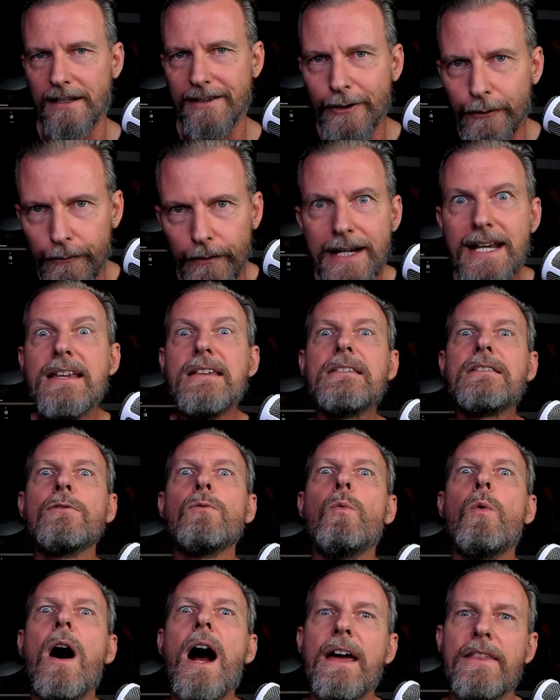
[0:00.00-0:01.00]
the reason
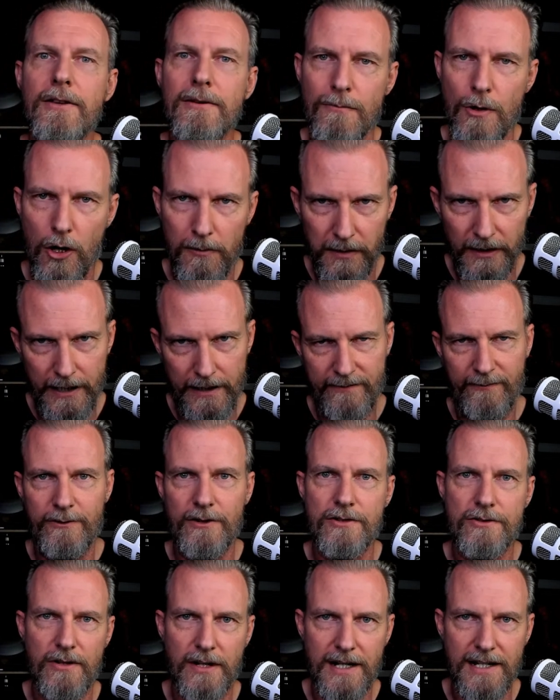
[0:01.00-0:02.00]
why the mobile
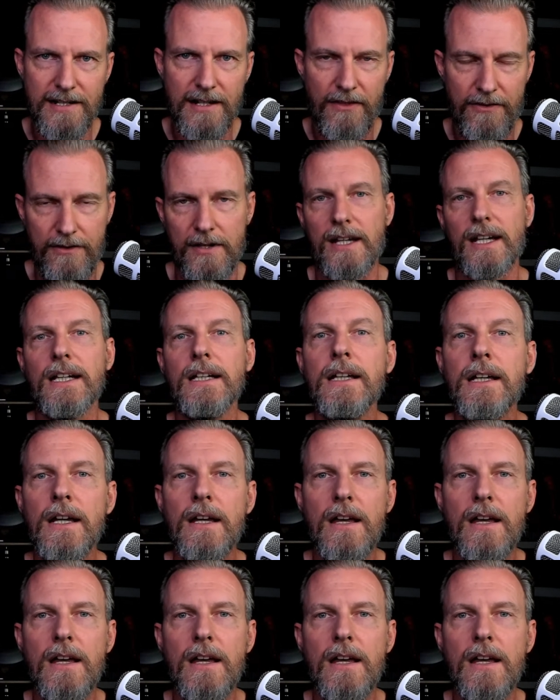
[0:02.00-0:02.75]
infantry is a thing,